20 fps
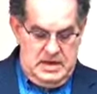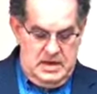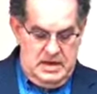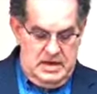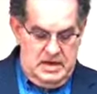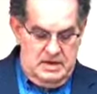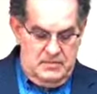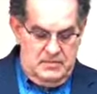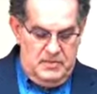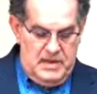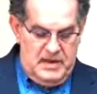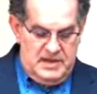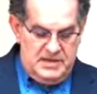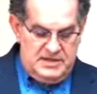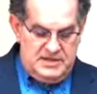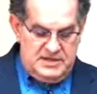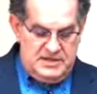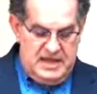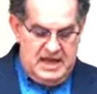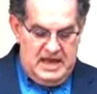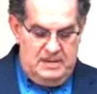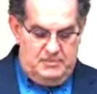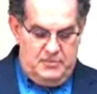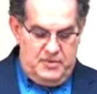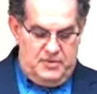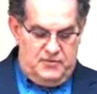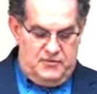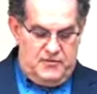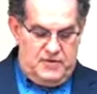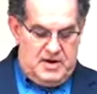And him that
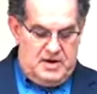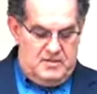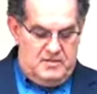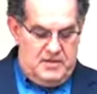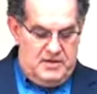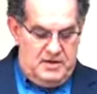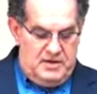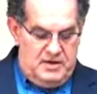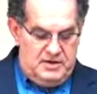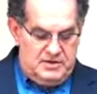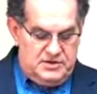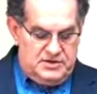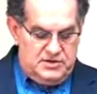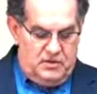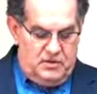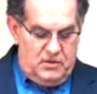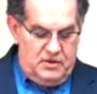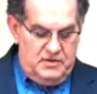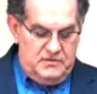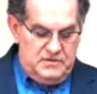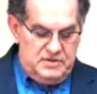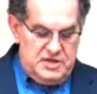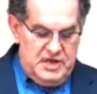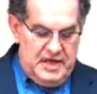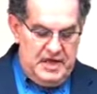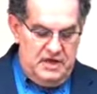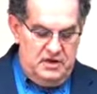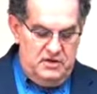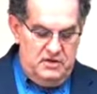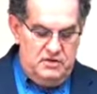escapeth from the sword of
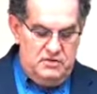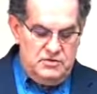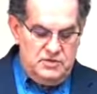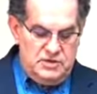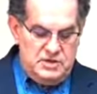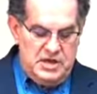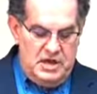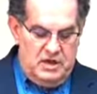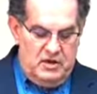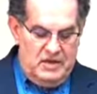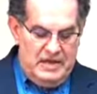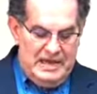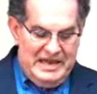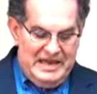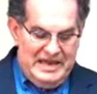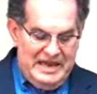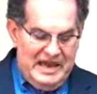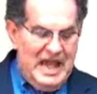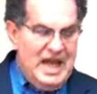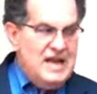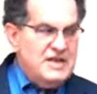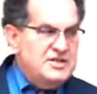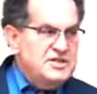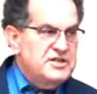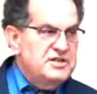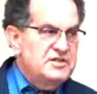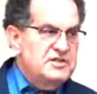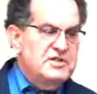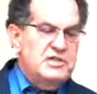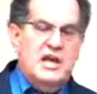Jehu shall
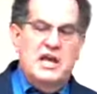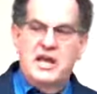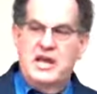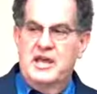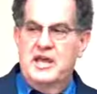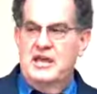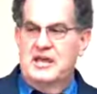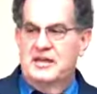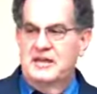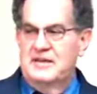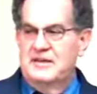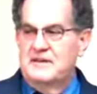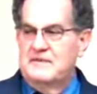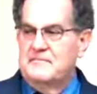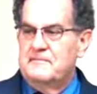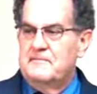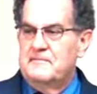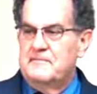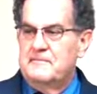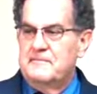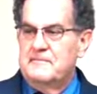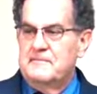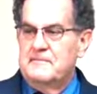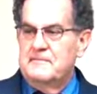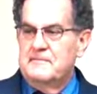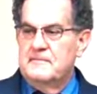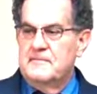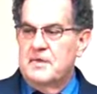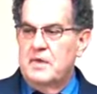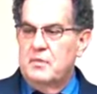Elisha slay, the
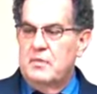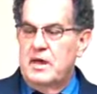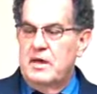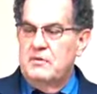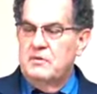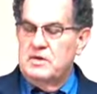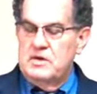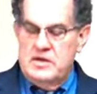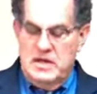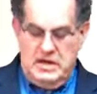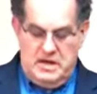one who would